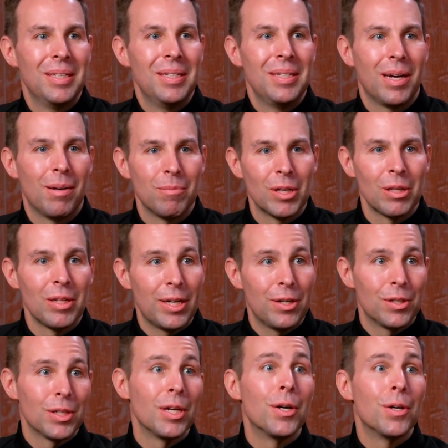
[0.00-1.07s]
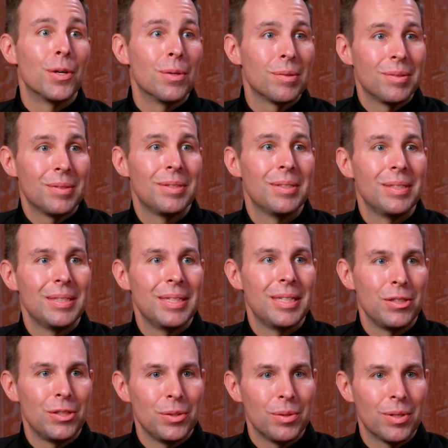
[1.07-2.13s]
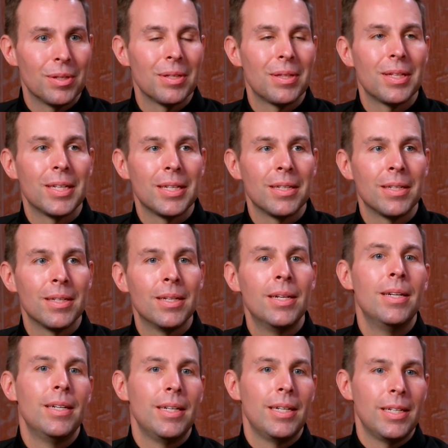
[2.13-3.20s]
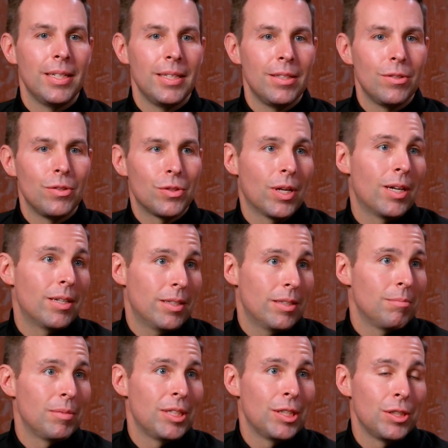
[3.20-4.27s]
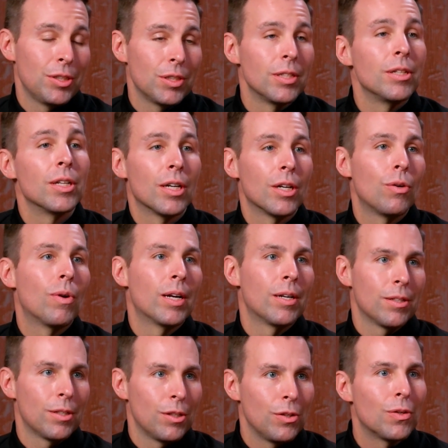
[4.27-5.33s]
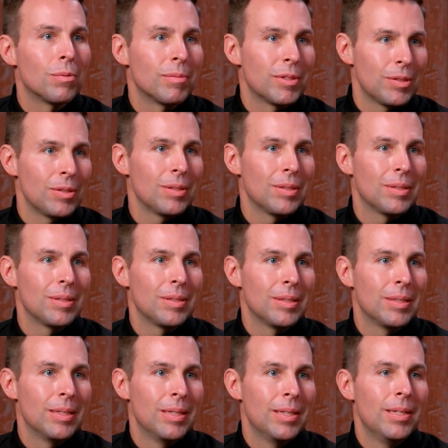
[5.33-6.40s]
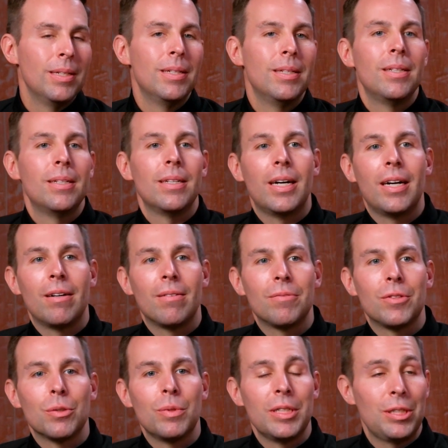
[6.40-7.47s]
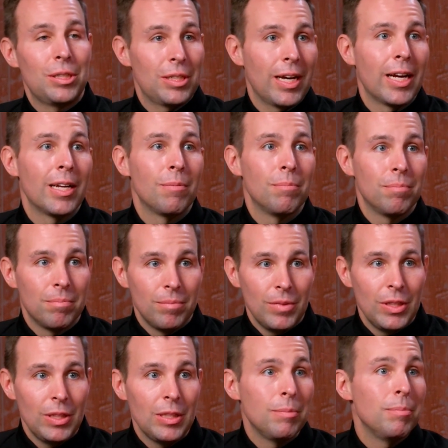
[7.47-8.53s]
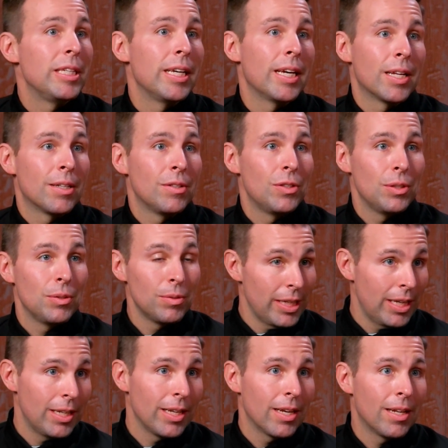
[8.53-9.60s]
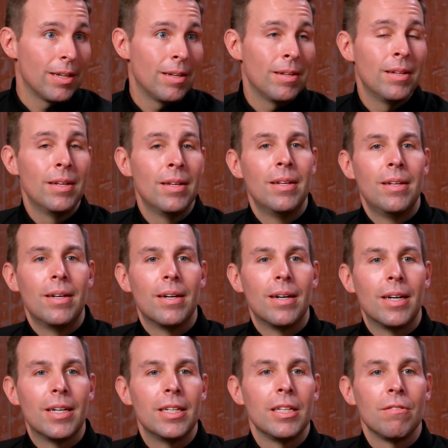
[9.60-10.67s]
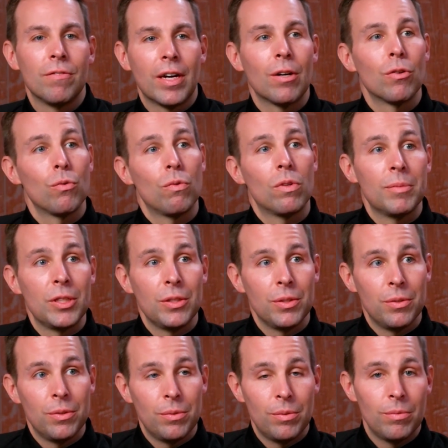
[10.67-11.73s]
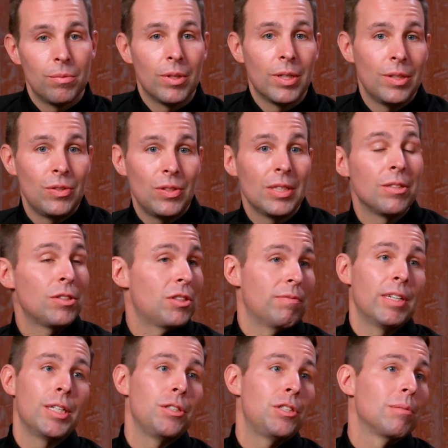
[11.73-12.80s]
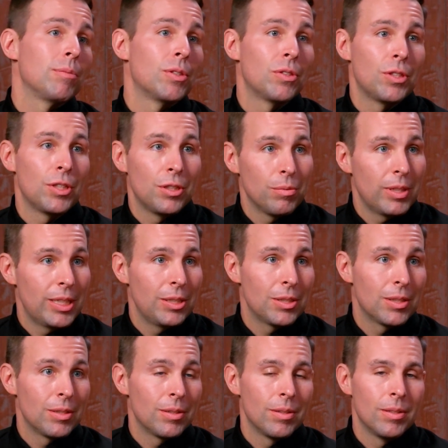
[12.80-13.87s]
I'm going to let her go and do her thing. And he sought and petitioned and acquired an annulment. Okay. After which time he began to date again. Okay. And he found a woman who was in a very similar situation.